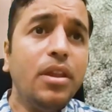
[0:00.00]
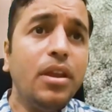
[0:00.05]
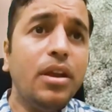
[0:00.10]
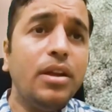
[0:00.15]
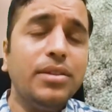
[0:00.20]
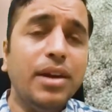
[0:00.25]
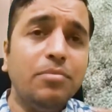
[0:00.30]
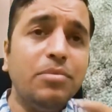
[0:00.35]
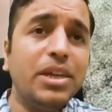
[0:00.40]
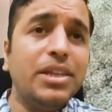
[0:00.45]

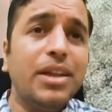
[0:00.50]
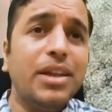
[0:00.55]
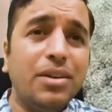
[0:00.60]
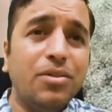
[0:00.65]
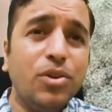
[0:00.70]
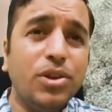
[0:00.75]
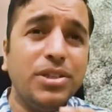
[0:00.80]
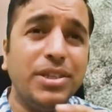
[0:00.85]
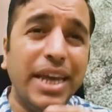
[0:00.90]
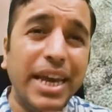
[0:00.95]
something that
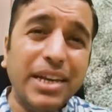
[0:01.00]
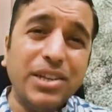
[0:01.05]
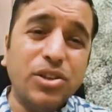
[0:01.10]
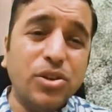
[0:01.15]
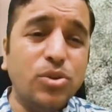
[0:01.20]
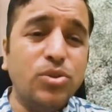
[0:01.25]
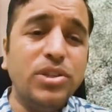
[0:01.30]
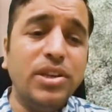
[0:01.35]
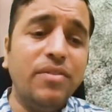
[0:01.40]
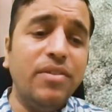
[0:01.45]
was
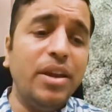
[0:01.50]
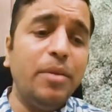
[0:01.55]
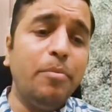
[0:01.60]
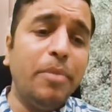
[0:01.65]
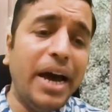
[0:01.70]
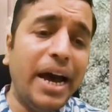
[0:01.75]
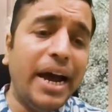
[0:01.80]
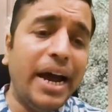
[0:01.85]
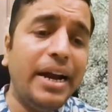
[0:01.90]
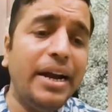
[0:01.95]
exclusively
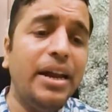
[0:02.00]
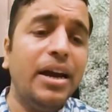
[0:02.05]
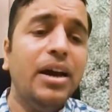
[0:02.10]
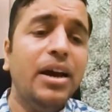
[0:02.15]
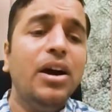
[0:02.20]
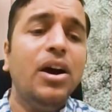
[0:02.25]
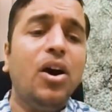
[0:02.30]
bad,